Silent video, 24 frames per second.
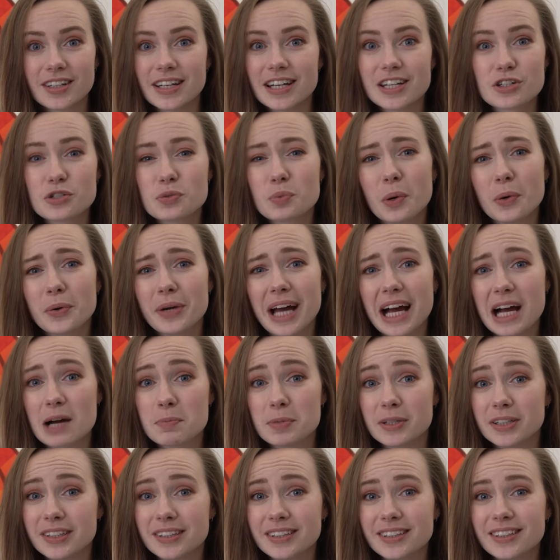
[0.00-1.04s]
It just won't
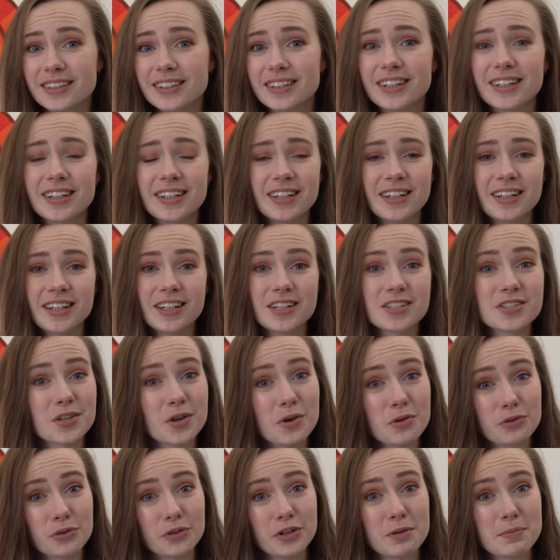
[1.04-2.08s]
happen.
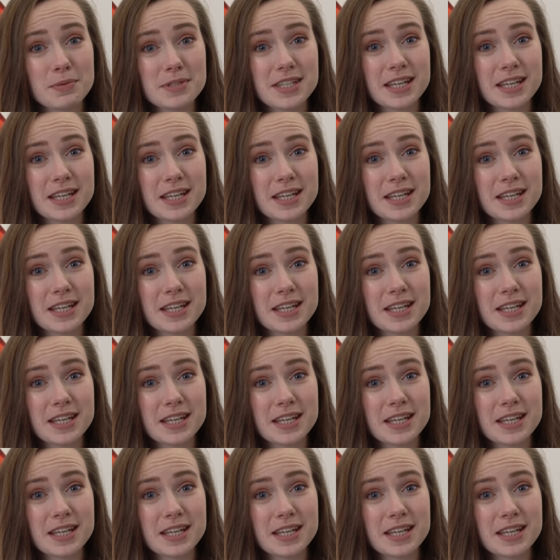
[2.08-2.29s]
So throw number